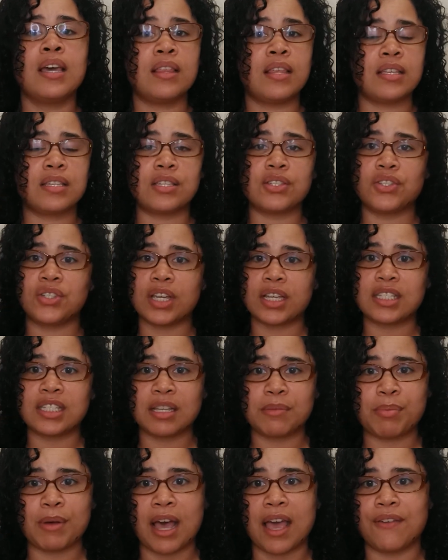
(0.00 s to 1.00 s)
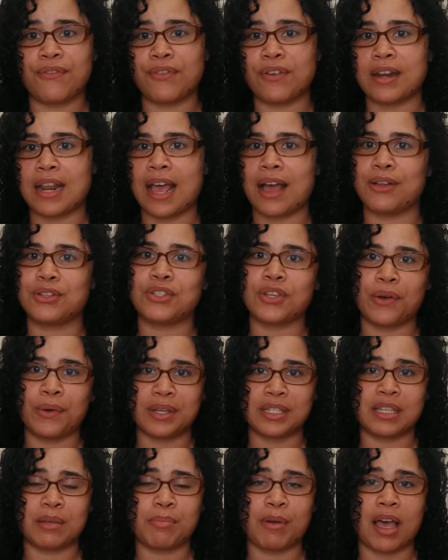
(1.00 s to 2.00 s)
This is just a bye for now. It's
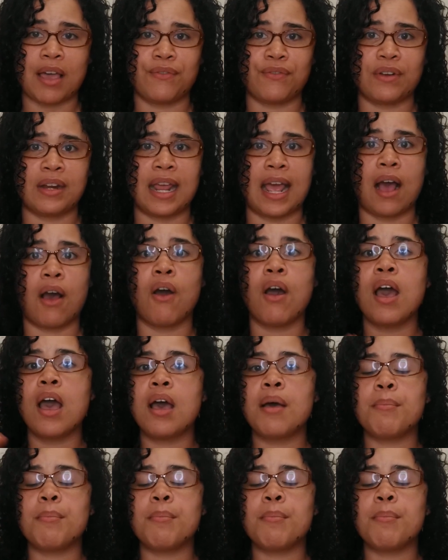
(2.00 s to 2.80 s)
always a bye for now.